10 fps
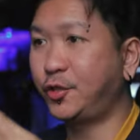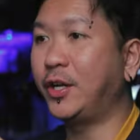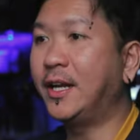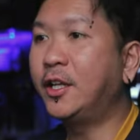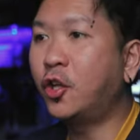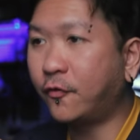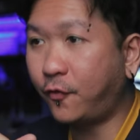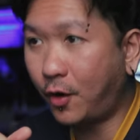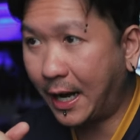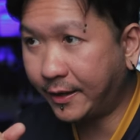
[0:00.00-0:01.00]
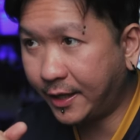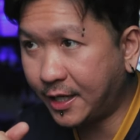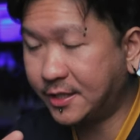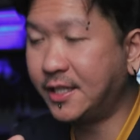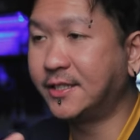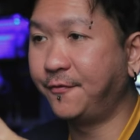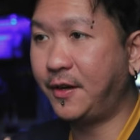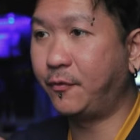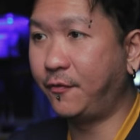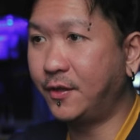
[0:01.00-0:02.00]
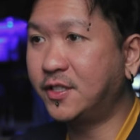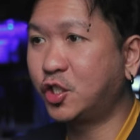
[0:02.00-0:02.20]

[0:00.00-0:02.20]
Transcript: Strictly not for underage. It's a vape review.